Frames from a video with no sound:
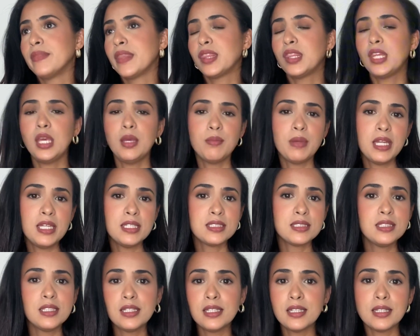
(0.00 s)
theme is
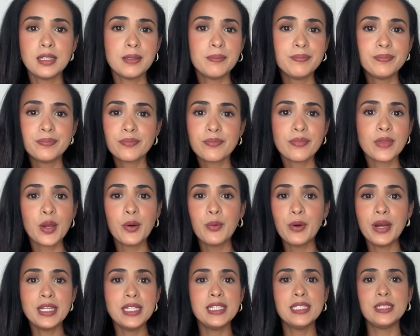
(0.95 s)
the
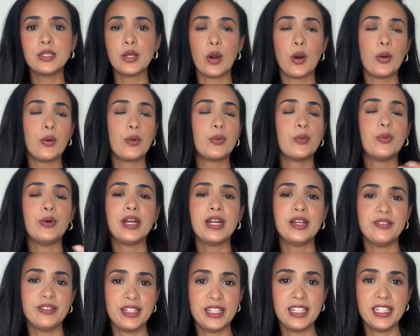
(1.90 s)
wedding, or
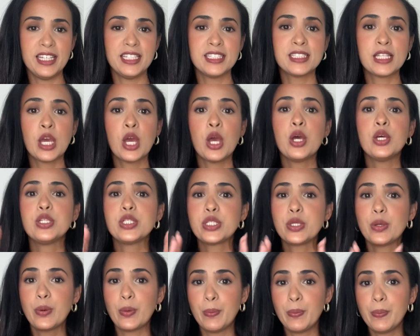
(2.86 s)
whatever it is.
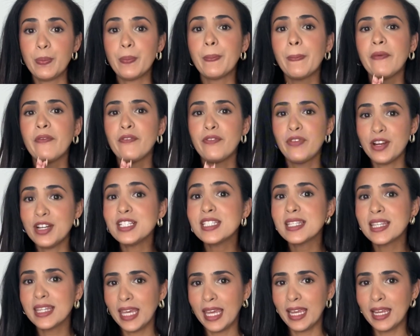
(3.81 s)
So
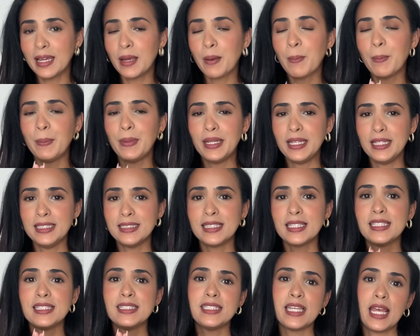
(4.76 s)
first thing, please
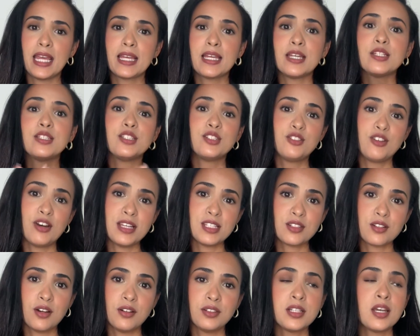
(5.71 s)
check the dress
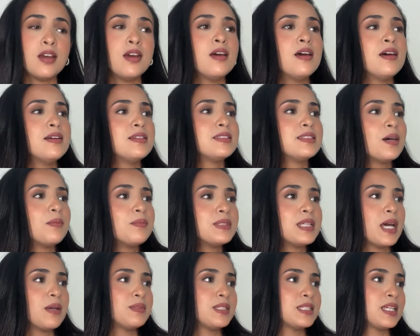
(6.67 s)
code.
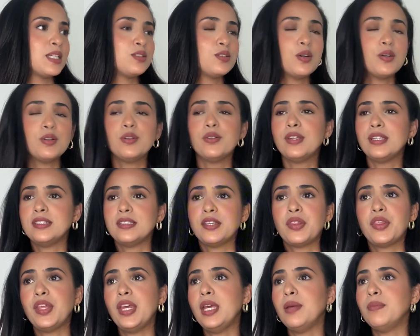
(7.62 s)
Sometimes, as I told you, there is a
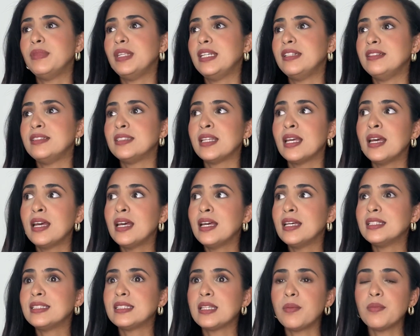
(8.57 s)
theme, there is
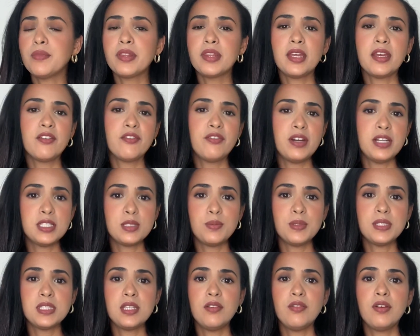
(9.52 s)
something very
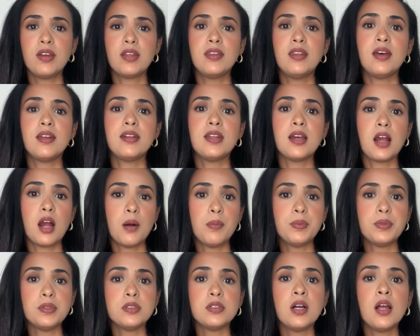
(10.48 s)
specific that the
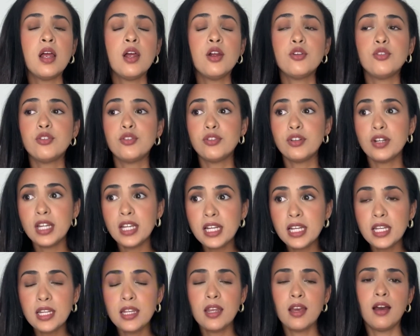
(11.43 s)
couple
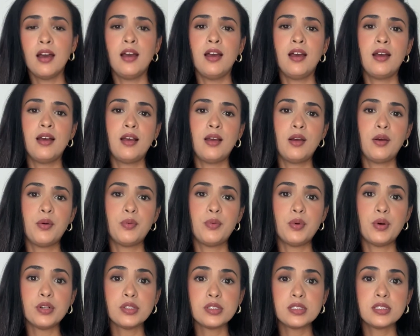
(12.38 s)
really
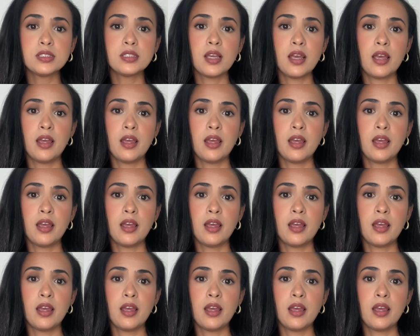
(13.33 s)
wants